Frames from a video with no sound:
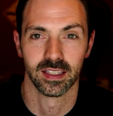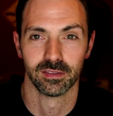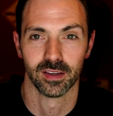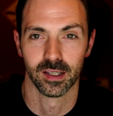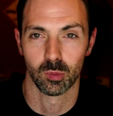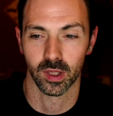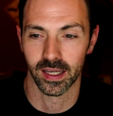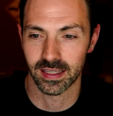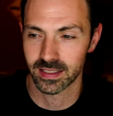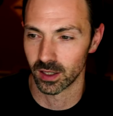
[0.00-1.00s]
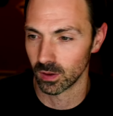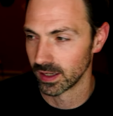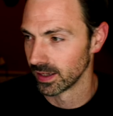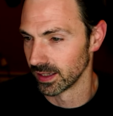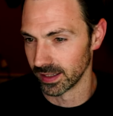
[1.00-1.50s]
fun to play. So,
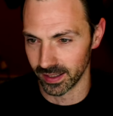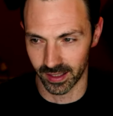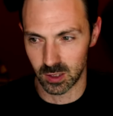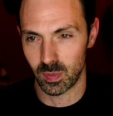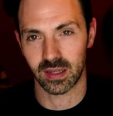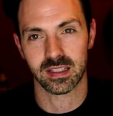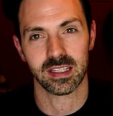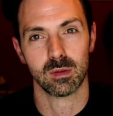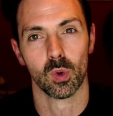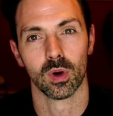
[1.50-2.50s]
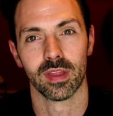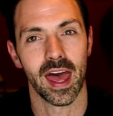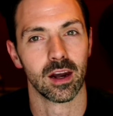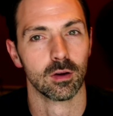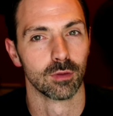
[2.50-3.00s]
uh, expect to see more of
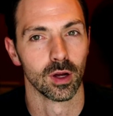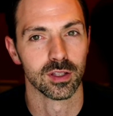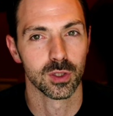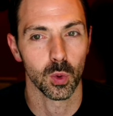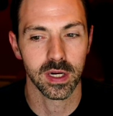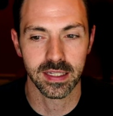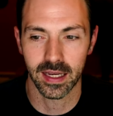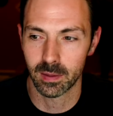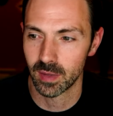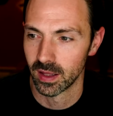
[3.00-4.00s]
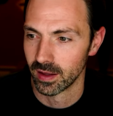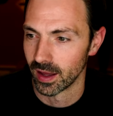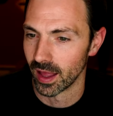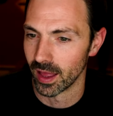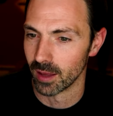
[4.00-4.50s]
that over on Storytime.
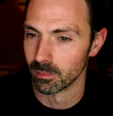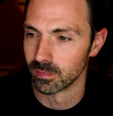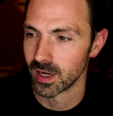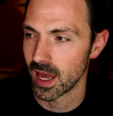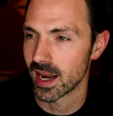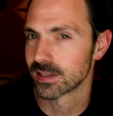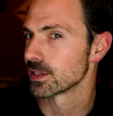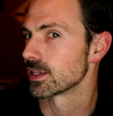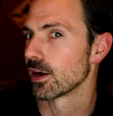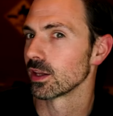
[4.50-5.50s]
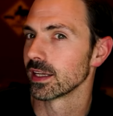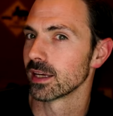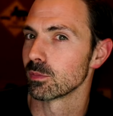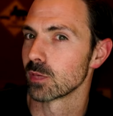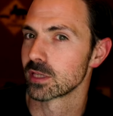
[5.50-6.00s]
Um, not necessarily
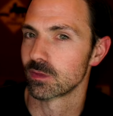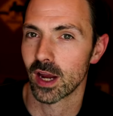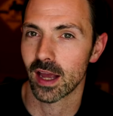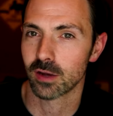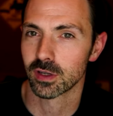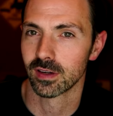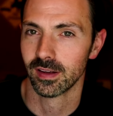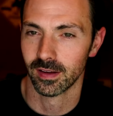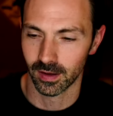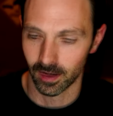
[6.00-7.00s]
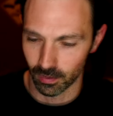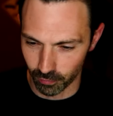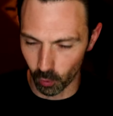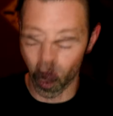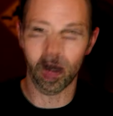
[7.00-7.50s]
get much of a reaction
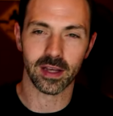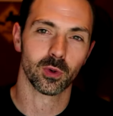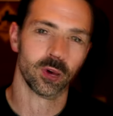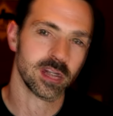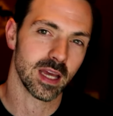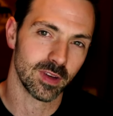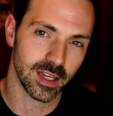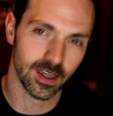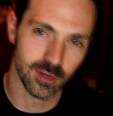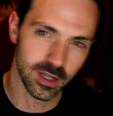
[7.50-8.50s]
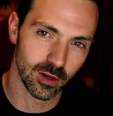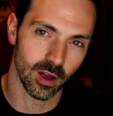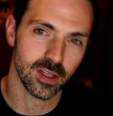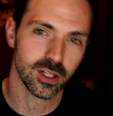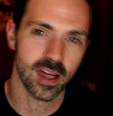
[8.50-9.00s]
for my storytime videos here on
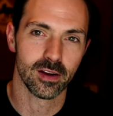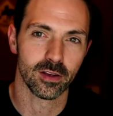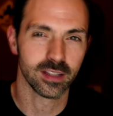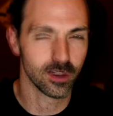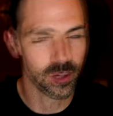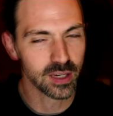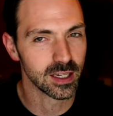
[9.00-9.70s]
this channel, so you can